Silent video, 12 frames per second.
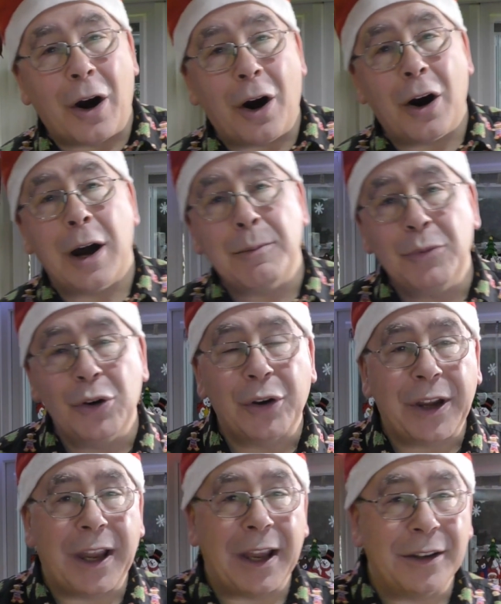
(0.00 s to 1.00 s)
I'm
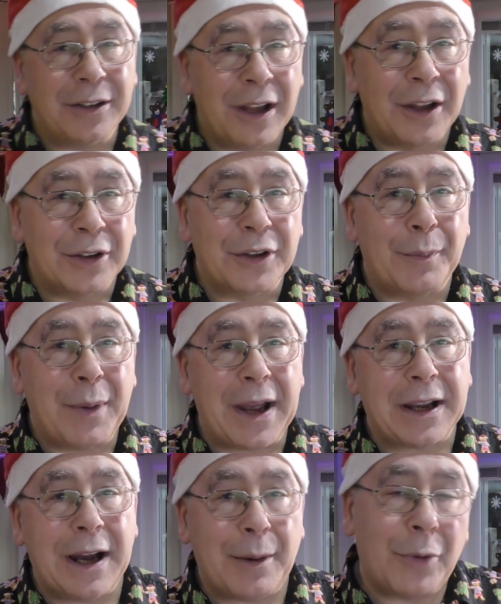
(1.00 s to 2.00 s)
looking to
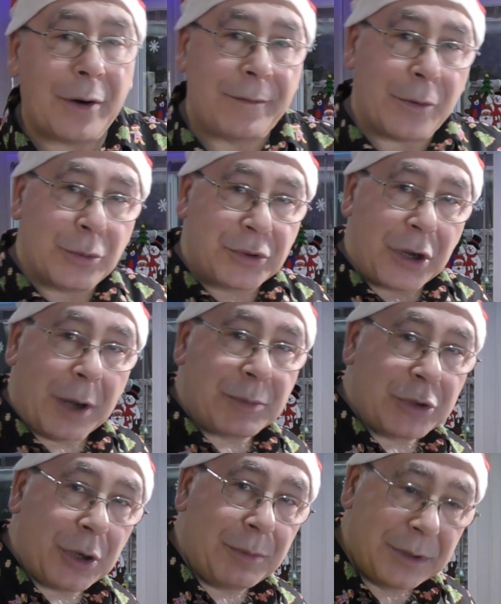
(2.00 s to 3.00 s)
pack up my full-time
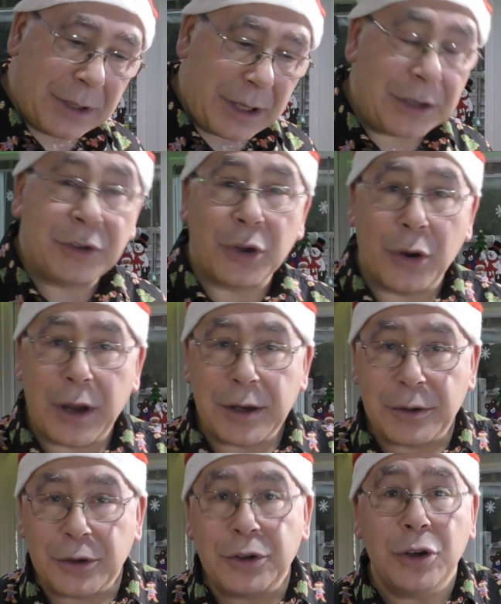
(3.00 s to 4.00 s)
job and
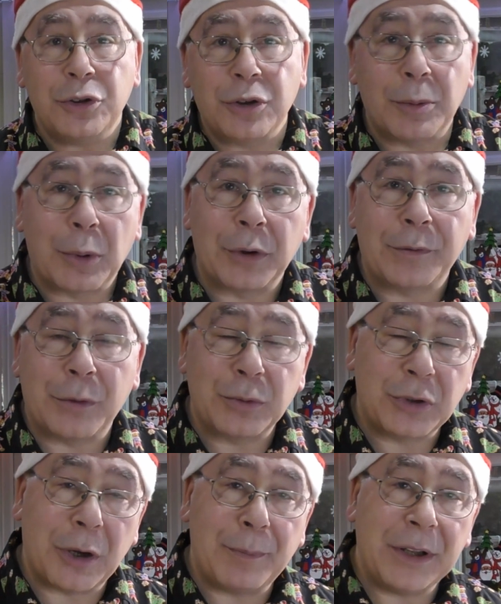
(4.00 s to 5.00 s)
doing YouTube on a
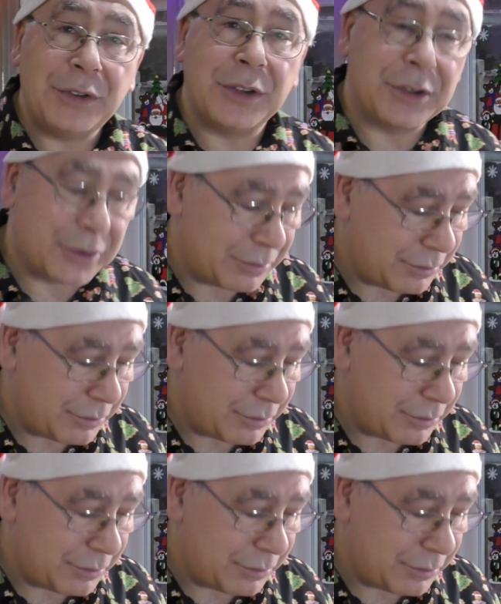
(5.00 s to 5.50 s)
full-time basis.